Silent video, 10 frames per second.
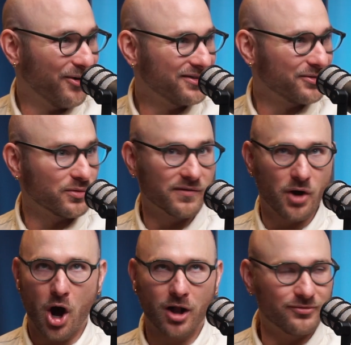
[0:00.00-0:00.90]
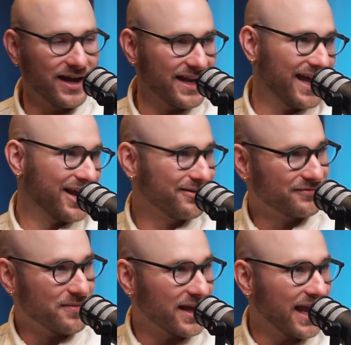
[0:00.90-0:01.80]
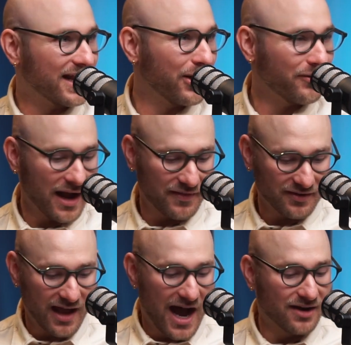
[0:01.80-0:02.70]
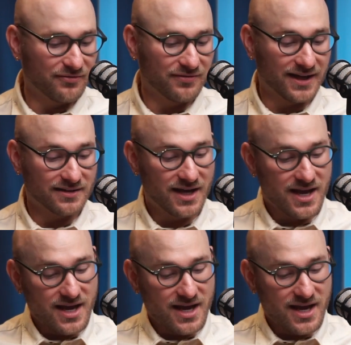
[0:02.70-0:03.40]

And so we're already like from the get go got this conflict.